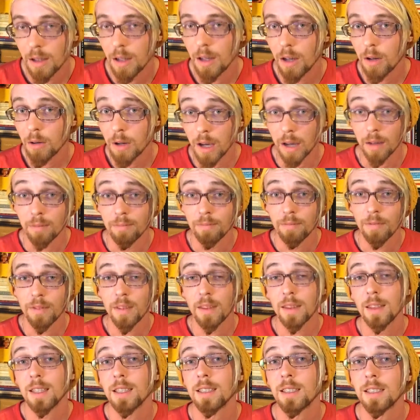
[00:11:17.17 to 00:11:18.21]
Okay.
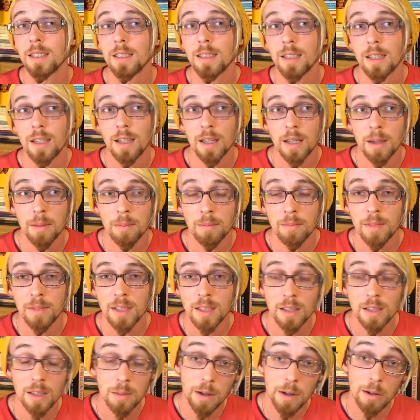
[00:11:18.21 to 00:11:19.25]
This
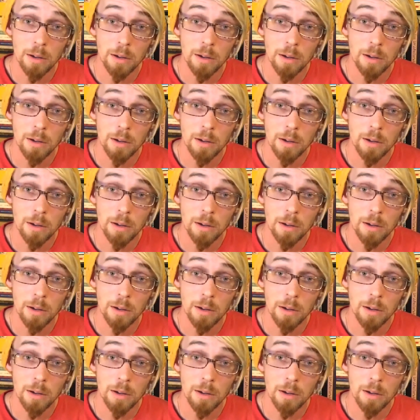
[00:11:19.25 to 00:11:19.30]
is my